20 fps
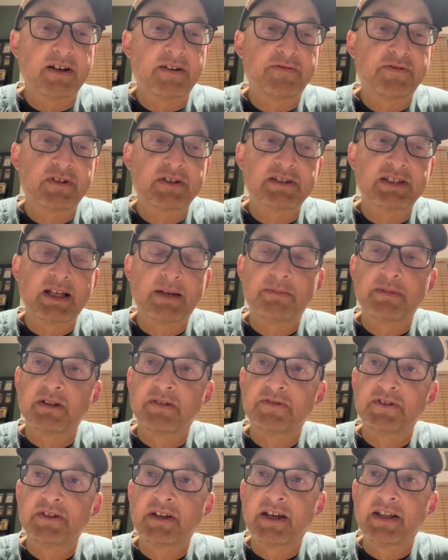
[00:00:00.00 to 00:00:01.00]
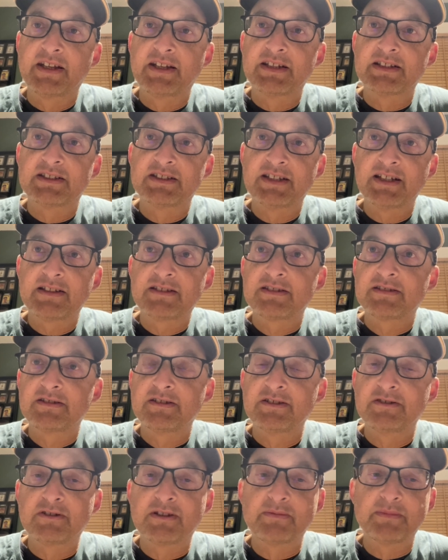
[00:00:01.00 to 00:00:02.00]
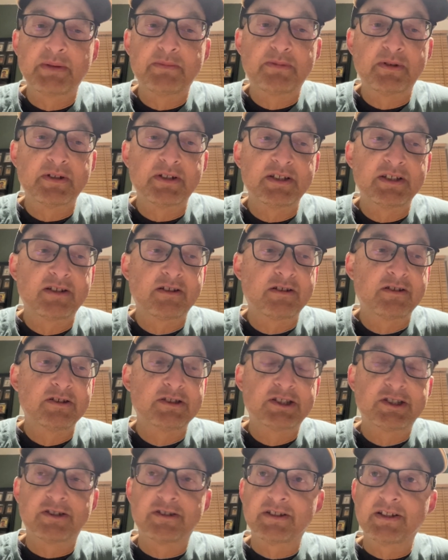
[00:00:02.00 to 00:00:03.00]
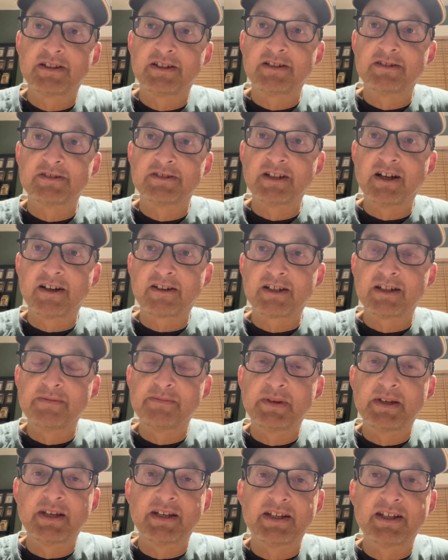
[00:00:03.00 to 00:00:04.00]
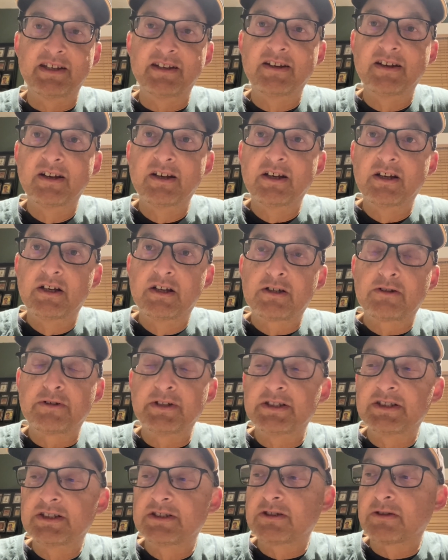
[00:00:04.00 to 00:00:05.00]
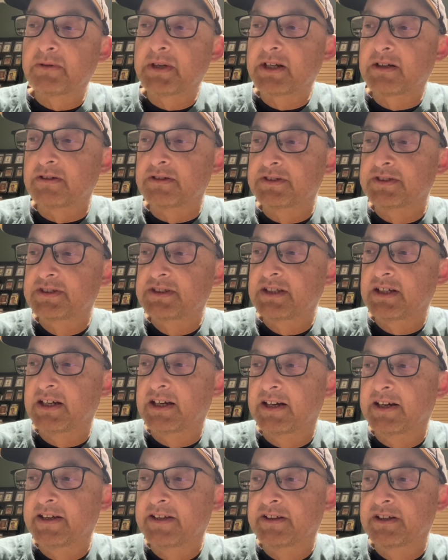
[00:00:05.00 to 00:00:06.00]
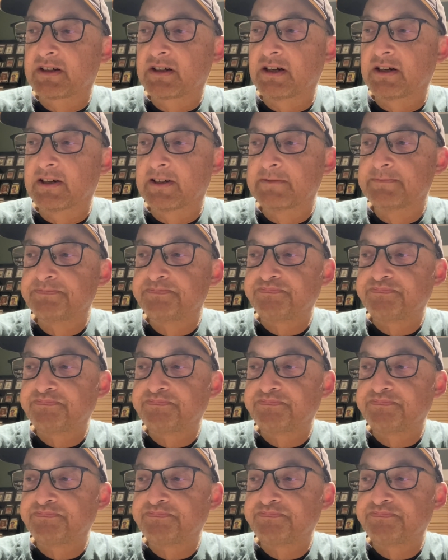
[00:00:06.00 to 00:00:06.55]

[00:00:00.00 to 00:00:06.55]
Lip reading: For example, if you're getting a 6, you can be pretty sure that there's not going to be any creases or wrinkles in the card.